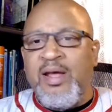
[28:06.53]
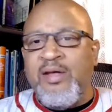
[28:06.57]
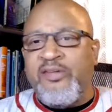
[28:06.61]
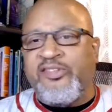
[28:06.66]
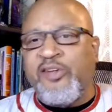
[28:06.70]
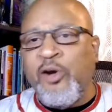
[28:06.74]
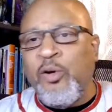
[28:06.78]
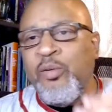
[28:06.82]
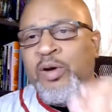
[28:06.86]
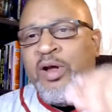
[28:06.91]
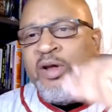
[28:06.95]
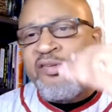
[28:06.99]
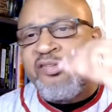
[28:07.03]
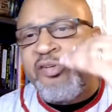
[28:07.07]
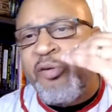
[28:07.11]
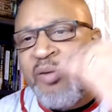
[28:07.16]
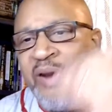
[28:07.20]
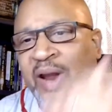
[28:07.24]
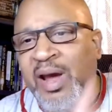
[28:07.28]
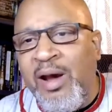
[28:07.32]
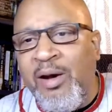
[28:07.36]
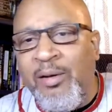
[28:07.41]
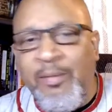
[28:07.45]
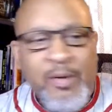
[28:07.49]
So
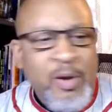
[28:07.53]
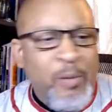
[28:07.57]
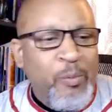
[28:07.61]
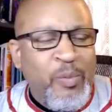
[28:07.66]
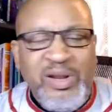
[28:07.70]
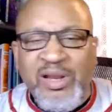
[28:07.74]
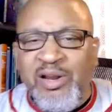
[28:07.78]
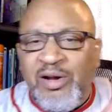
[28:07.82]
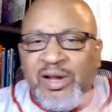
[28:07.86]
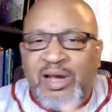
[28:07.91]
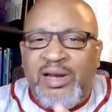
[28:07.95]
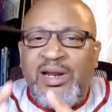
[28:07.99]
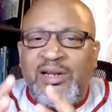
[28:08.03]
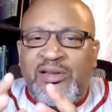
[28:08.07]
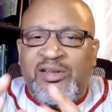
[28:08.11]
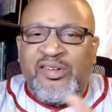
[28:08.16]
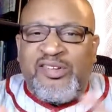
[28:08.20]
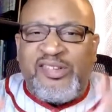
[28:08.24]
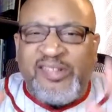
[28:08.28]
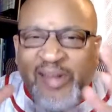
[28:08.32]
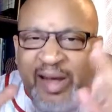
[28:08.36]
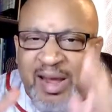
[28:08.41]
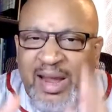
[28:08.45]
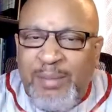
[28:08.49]
now we're looking at the
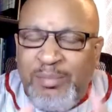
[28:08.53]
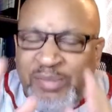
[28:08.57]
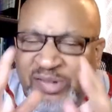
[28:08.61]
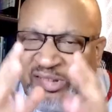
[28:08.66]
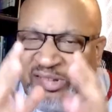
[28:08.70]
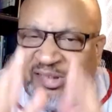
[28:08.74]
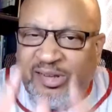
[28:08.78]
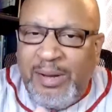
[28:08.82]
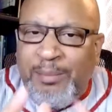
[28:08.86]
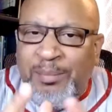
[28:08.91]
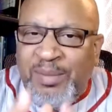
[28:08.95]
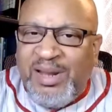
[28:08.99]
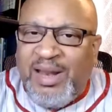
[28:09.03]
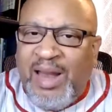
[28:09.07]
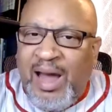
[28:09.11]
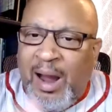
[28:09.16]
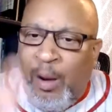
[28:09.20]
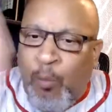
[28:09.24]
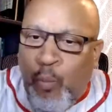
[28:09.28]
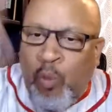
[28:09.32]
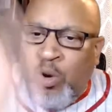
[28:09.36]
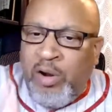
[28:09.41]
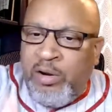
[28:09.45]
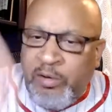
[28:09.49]
same stimuli,
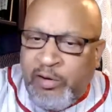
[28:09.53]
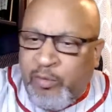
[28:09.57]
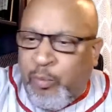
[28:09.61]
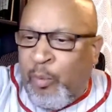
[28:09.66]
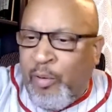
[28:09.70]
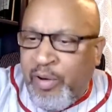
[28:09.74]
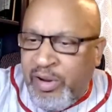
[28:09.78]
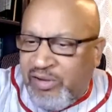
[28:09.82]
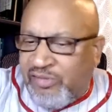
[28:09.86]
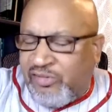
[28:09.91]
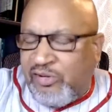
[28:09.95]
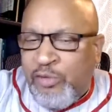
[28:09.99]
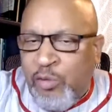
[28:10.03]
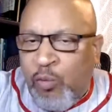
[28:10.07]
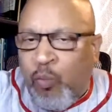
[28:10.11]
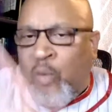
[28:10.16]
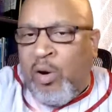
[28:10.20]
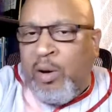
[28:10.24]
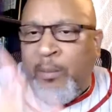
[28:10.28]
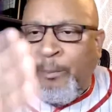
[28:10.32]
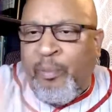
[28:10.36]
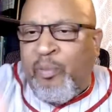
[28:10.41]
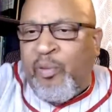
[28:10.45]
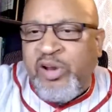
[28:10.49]
1.2,
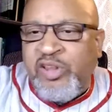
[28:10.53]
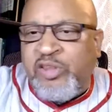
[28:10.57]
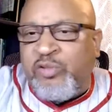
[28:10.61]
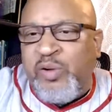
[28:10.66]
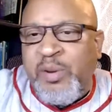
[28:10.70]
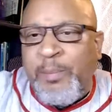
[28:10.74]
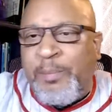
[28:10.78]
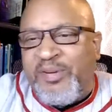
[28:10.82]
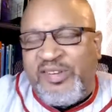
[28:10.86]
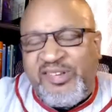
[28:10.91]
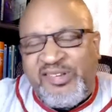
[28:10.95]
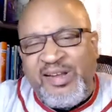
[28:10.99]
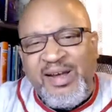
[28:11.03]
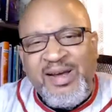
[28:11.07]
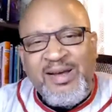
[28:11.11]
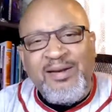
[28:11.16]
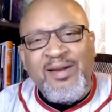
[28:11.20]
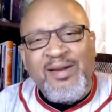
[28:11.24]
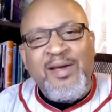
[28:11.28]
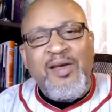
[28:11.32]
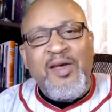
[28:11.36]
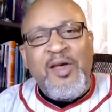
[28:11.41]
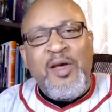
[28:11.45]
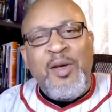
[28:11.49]

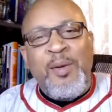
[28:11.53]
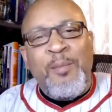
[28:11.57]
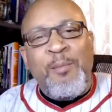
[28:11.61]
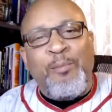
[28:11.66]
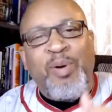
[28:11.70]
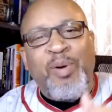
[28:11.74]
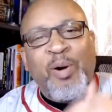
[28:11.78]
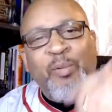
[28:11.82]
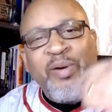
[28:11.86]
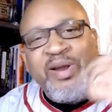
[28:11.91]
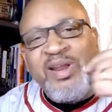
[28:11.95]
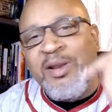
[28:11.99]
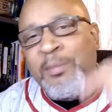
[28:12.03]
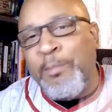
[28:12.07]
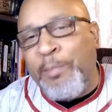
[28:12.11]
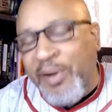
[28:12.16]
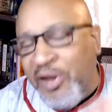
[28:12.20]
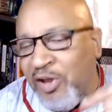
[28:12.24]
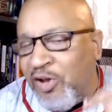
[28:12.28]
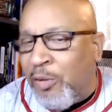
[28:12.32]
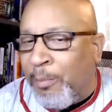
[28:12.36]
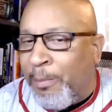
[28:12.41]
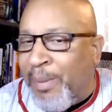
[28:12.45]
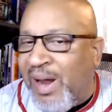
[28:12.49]
1.3%, but we didn't
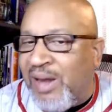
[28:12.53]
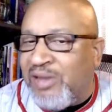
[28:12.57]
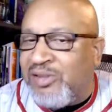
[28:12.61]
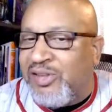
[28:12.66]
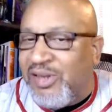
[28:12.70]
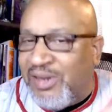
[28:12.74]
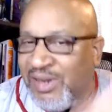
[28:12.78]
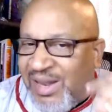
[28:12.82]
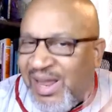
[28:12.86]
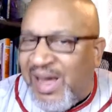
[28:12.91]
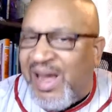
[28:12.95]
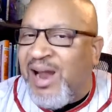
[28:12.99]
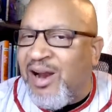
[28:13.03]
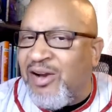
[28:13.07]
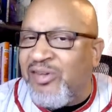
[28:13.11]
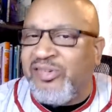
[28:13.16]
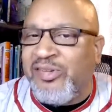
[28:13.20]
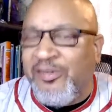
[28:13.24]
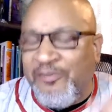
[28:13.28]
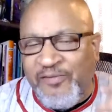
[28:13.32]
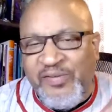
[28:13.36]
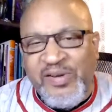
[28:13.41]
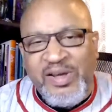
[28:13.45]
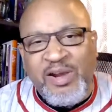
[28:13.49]
peel back the layers
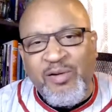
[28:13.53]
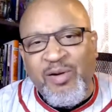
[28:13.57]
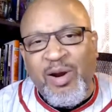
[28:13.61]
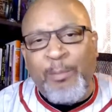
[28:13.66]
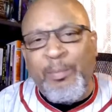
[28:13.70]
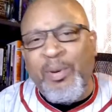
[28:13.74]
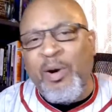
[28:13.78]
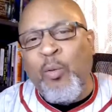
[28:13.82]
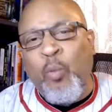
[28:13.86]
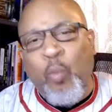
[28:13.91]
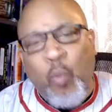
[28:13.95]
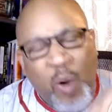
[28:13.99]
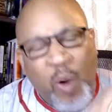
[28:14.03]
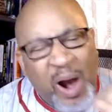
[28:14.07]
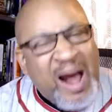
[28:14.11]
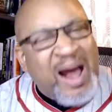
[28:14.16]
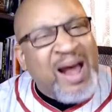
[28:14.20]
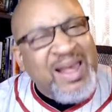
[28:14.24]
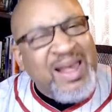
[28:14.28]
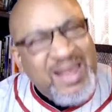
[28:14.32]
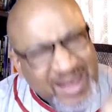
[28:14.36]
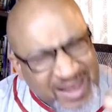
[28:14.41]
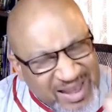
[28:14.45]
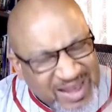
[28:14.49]
to figure out, but
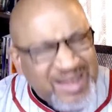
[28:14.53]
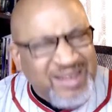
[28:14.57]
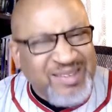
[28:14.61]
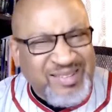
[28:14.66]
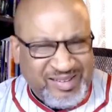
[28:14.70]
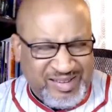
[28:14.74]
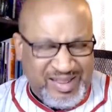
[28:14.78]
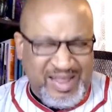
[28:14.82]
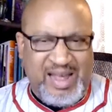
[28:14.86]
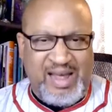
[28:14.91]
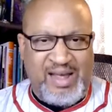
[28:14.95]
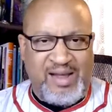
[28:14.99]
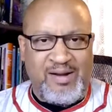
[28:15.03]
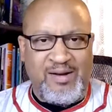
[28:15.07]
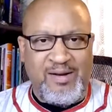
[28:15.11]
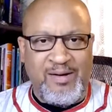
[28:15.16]
why is that,